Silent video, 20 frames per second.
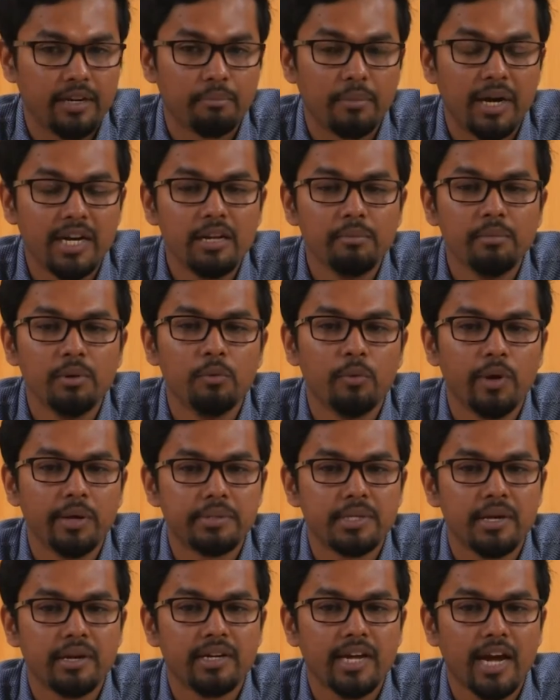Multiple
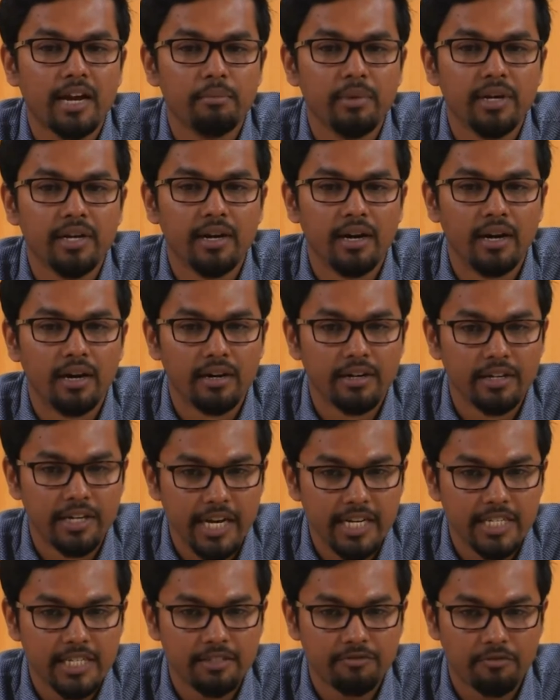website can be
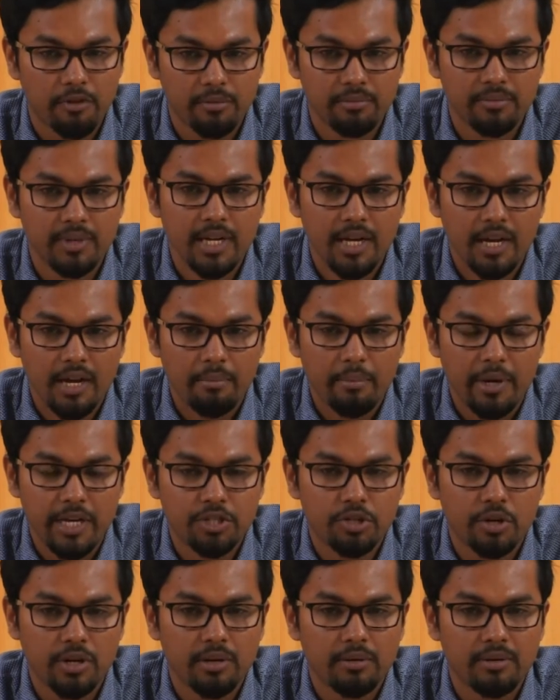created from
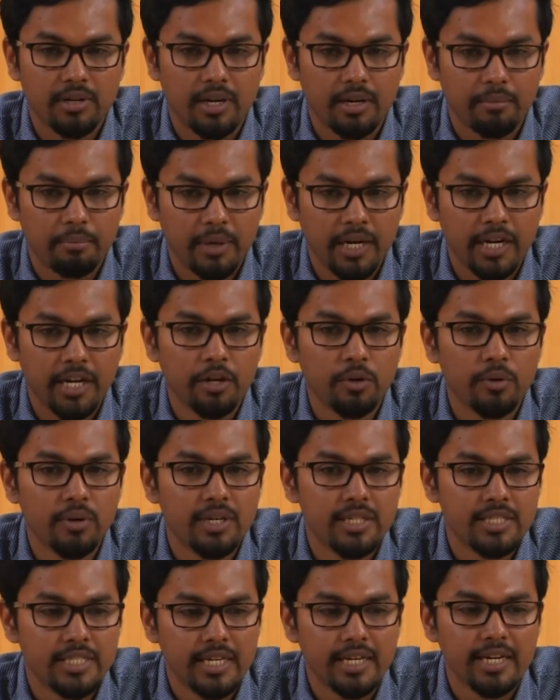based on a
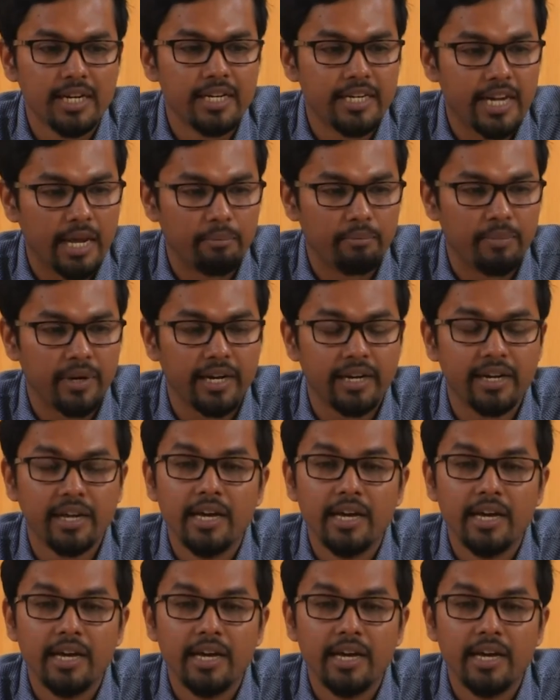particular single template.